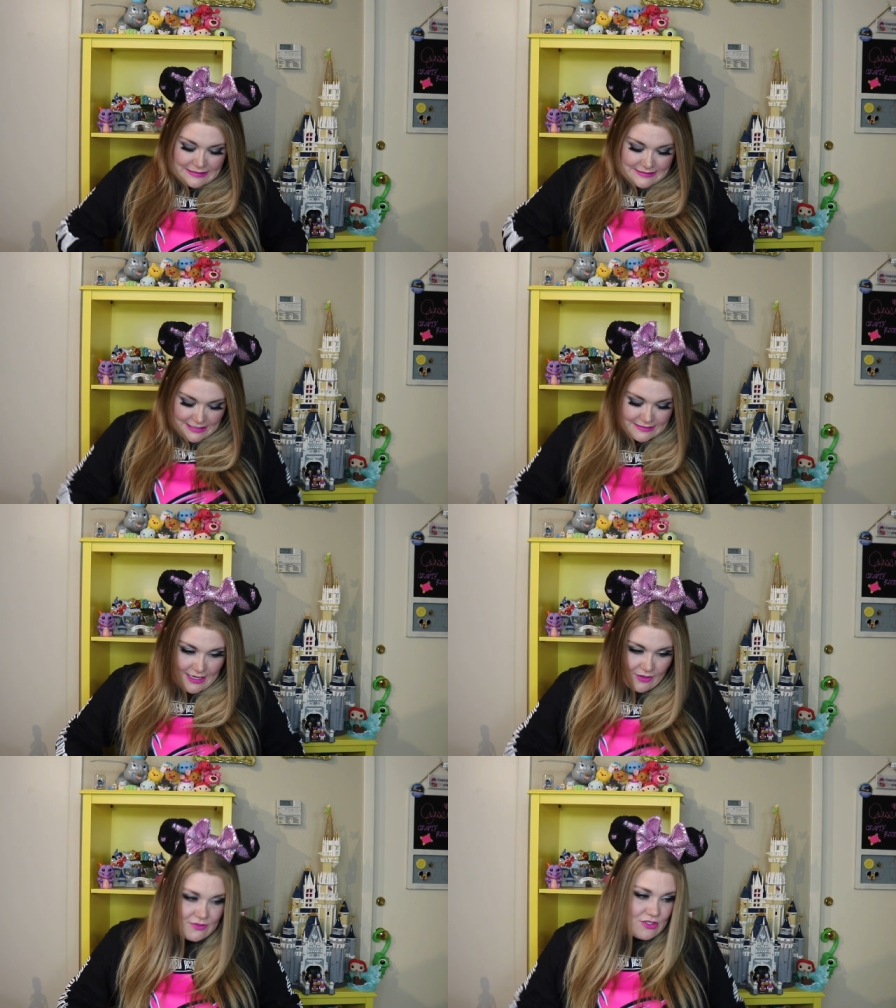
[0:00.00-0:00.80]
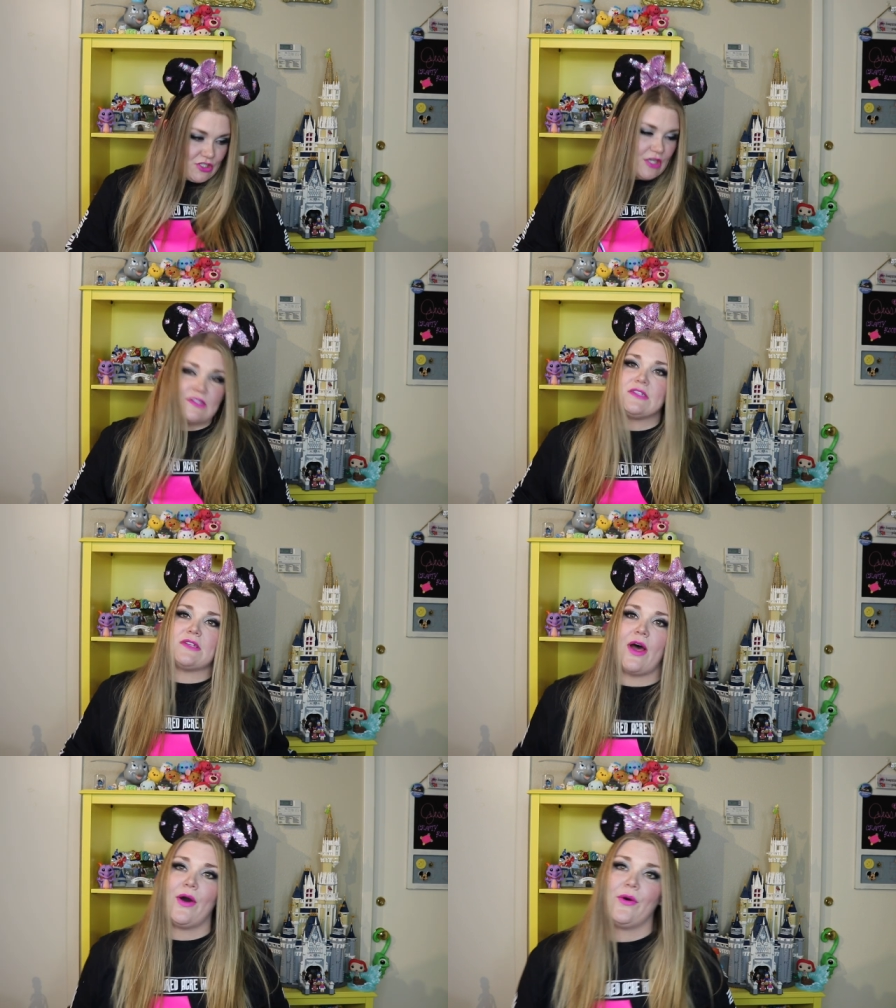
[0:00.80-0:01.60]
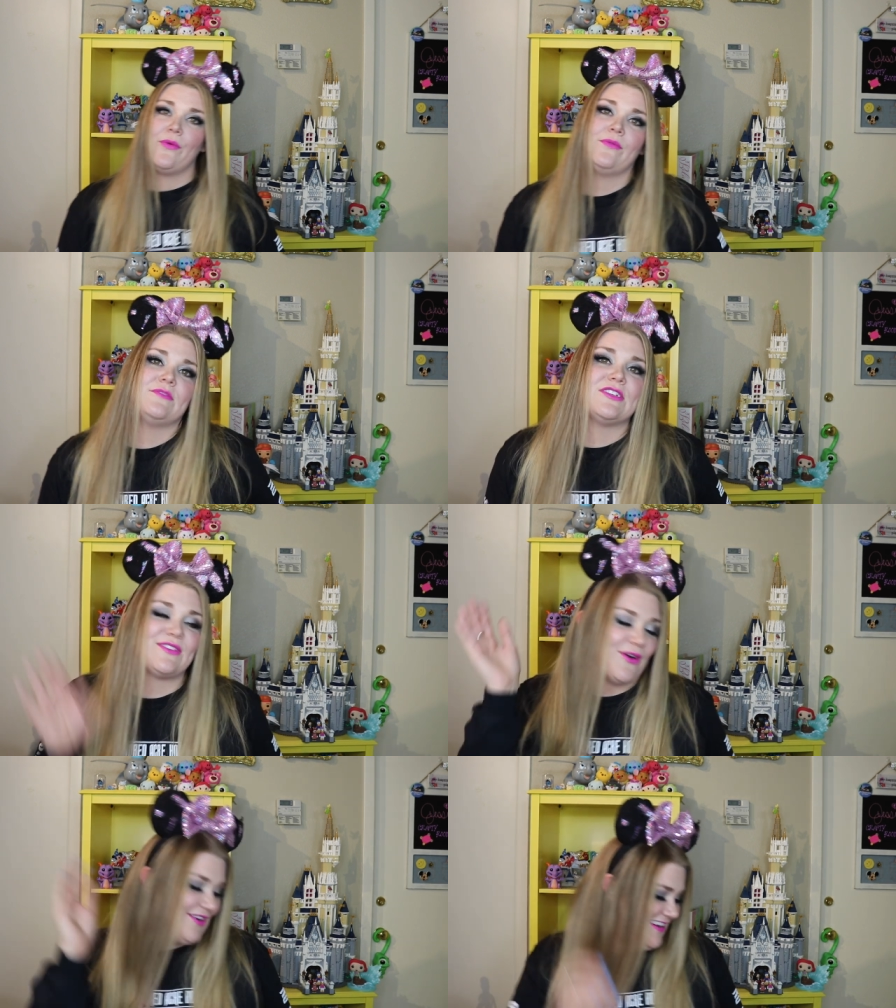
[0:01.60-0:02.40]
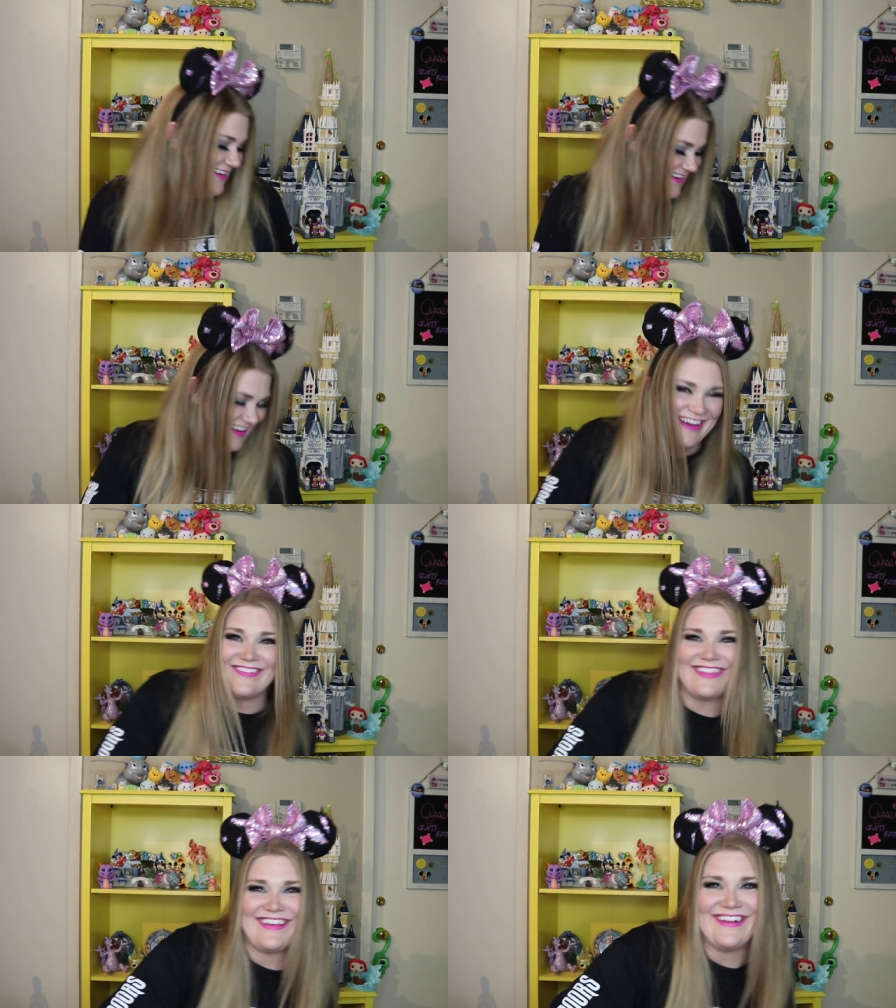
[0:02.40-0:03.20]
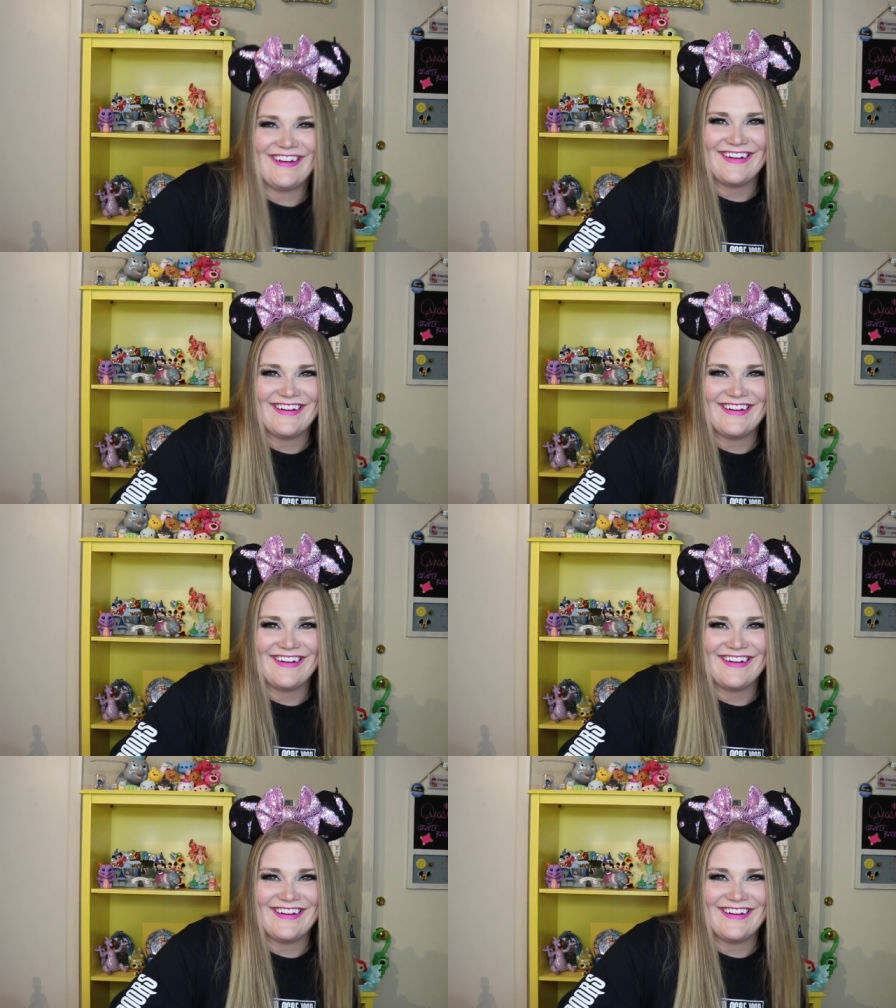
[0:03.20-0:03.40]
details just so. Just throwing it out there.